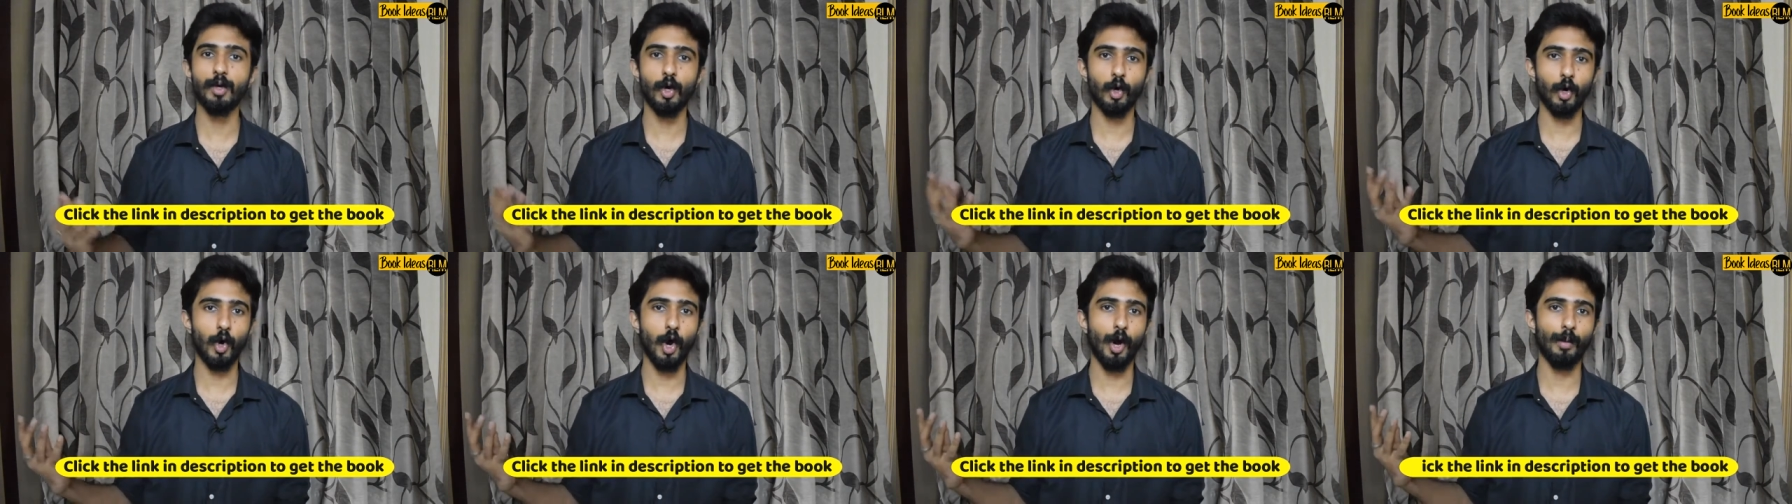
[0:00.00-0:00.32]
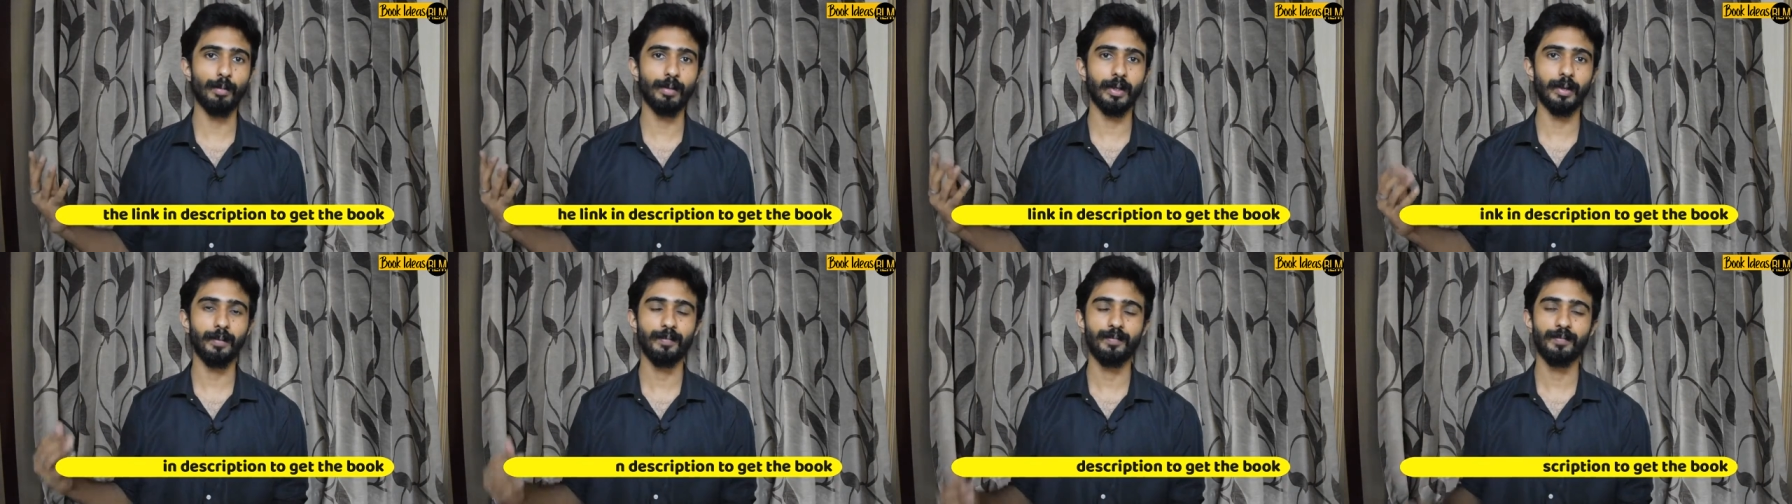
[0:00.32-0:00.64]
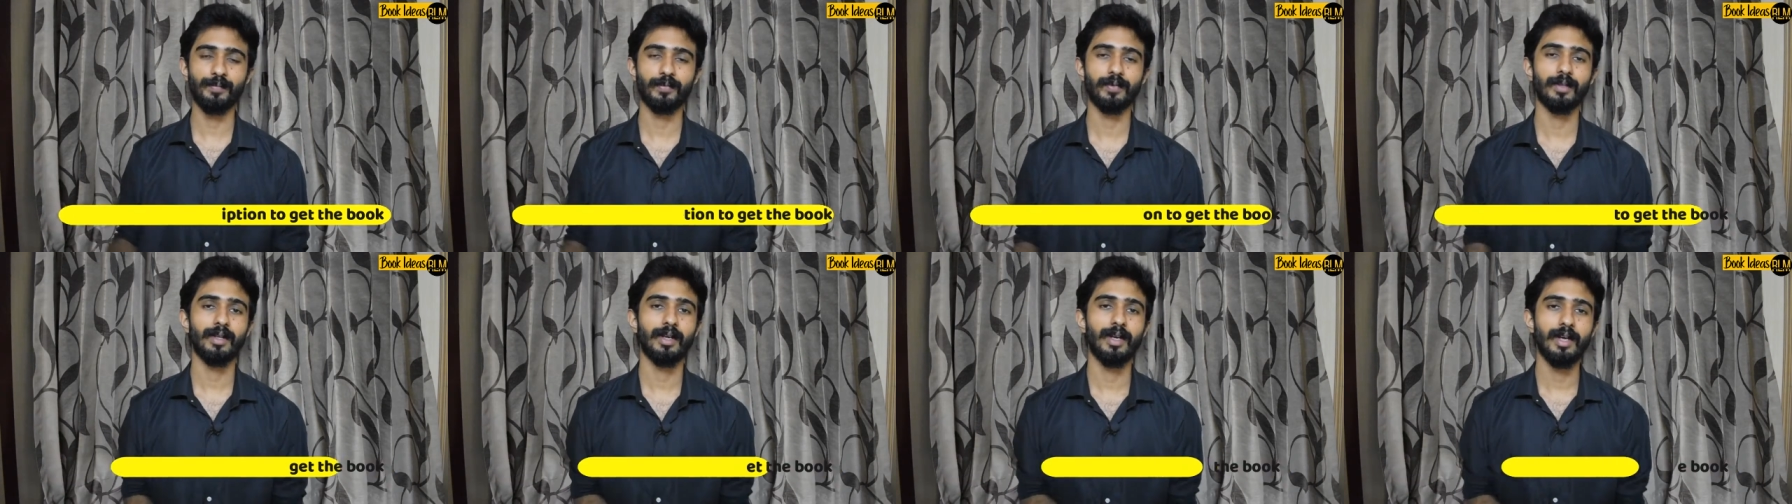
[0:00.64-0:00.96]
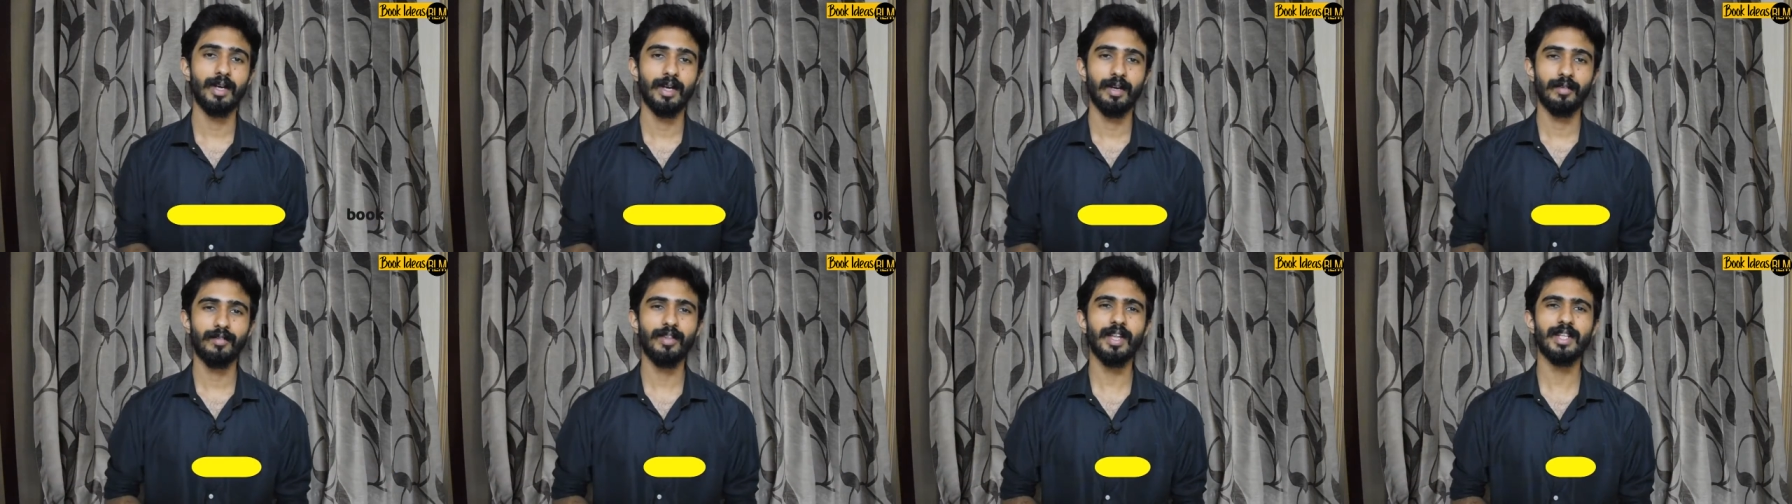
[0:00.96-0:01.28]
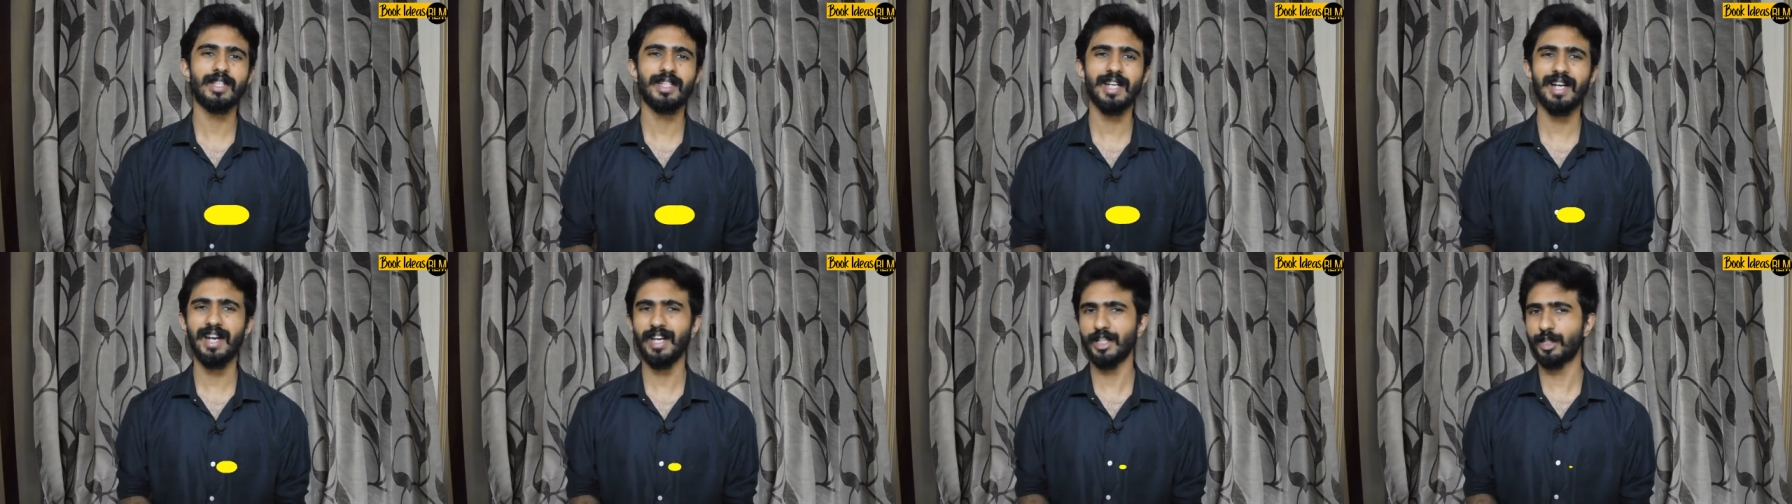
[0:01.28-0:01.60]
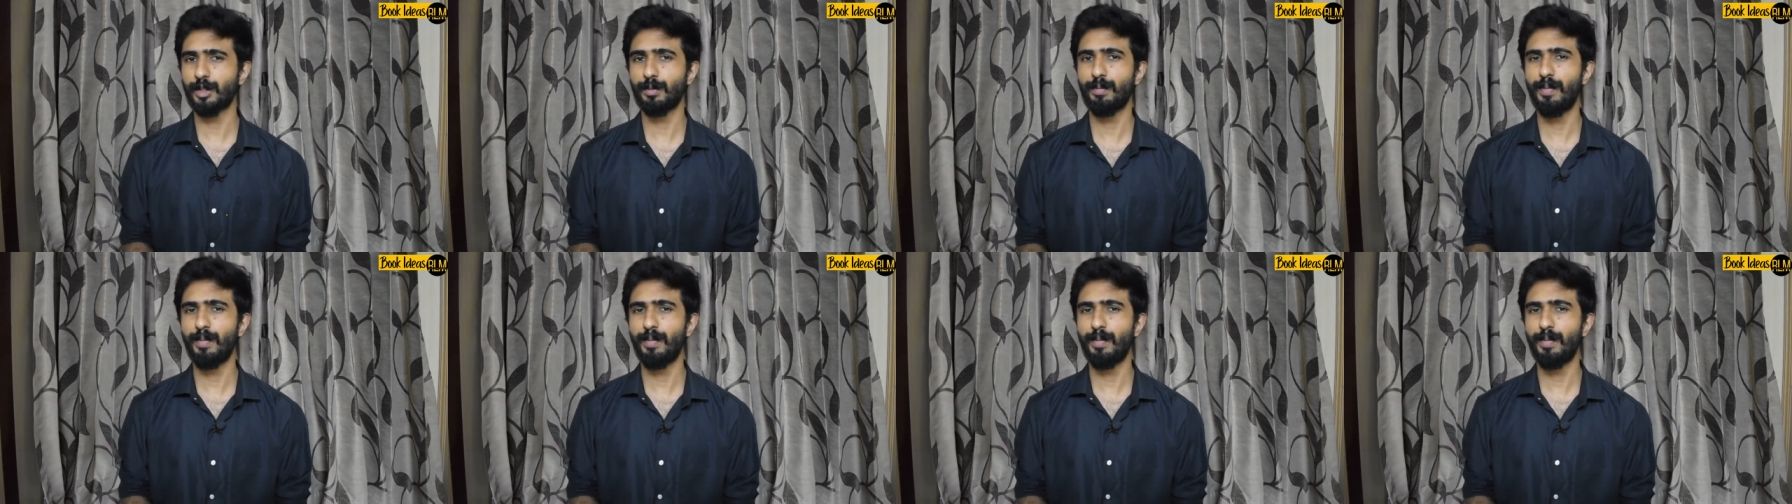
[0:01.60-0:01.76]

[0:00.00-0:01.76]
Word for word: your copy. With that said, let's